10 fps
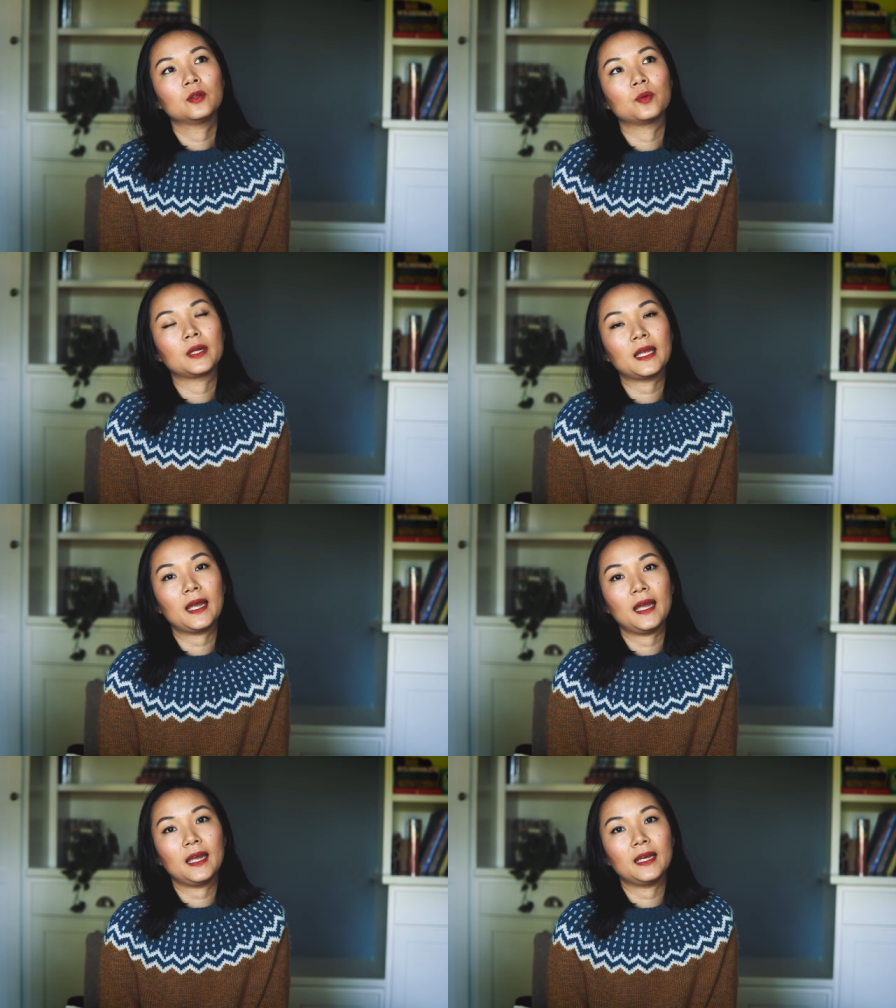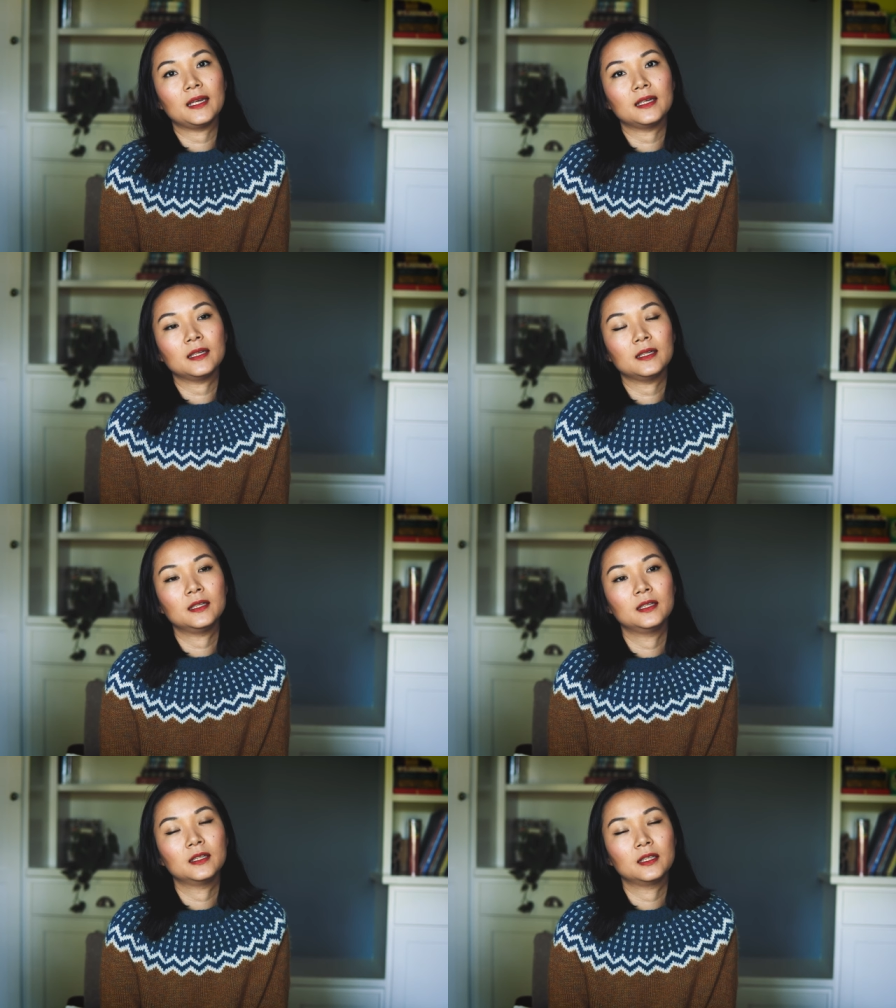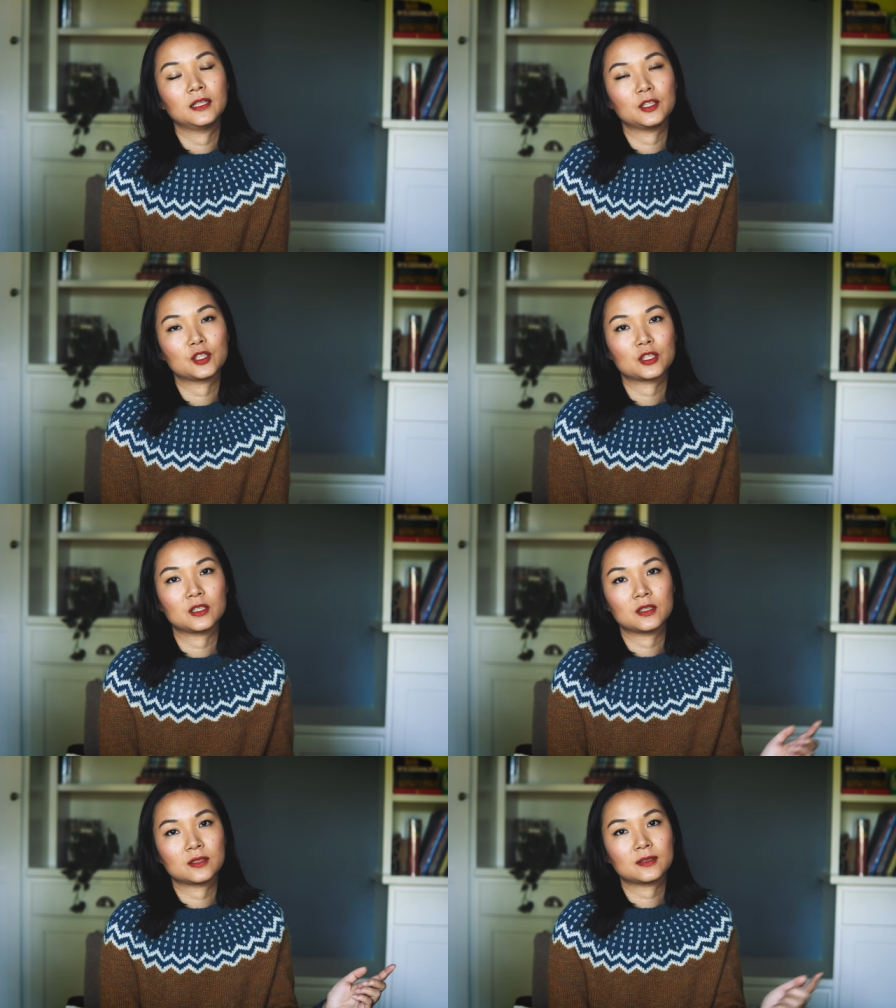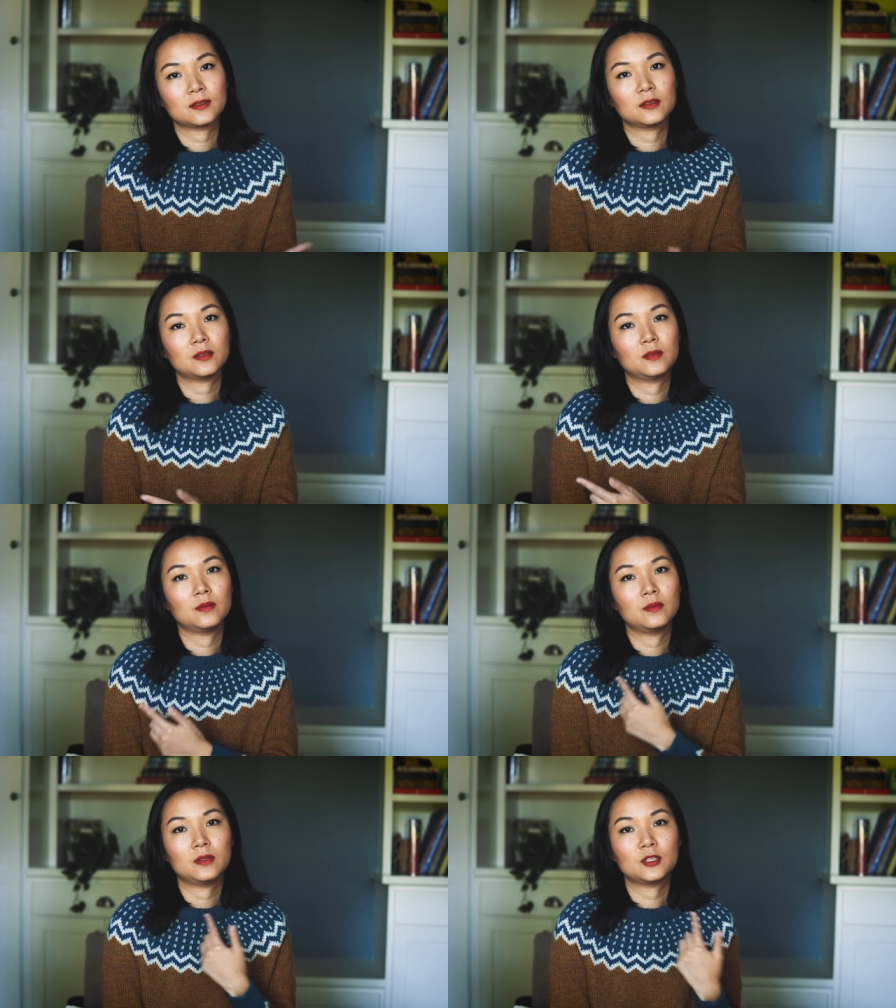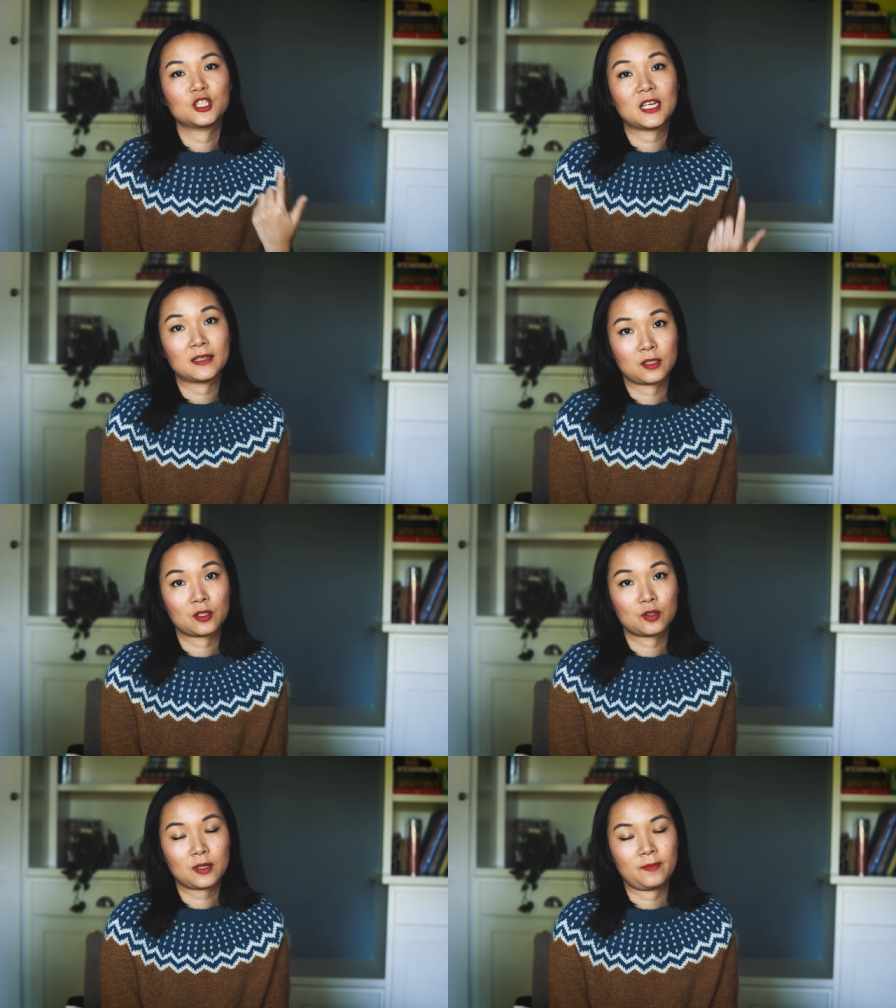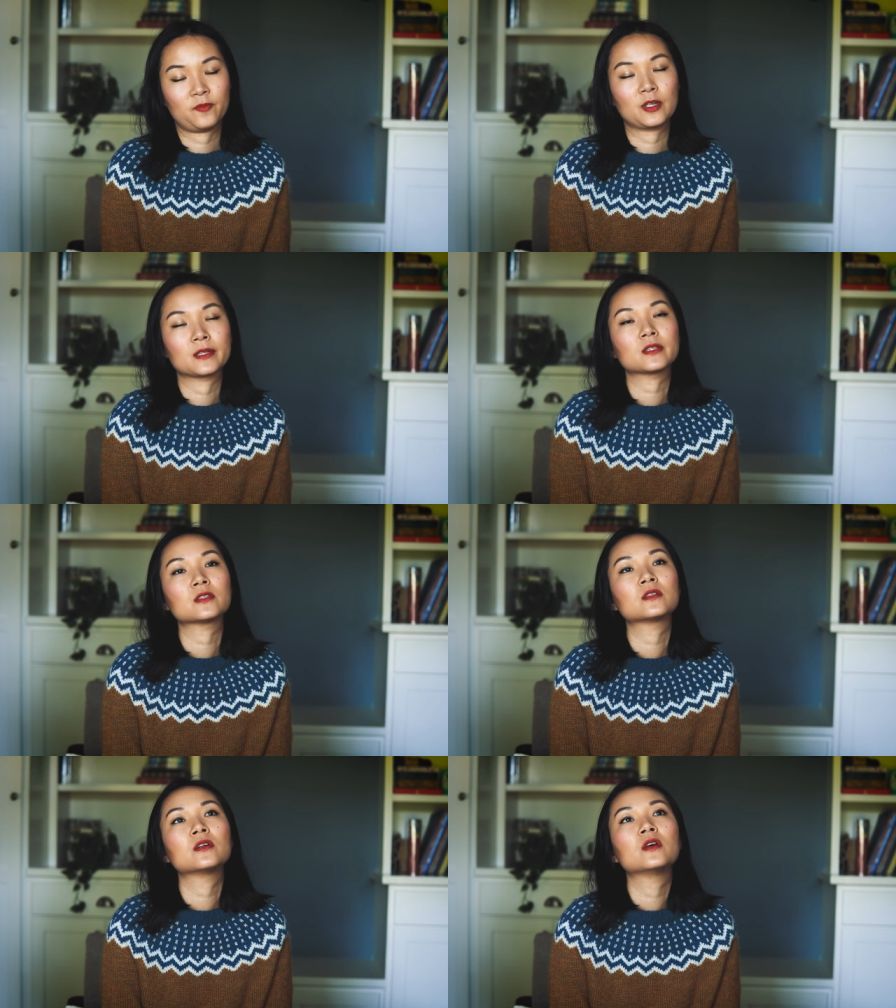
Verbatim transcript: 28 inches chest circumference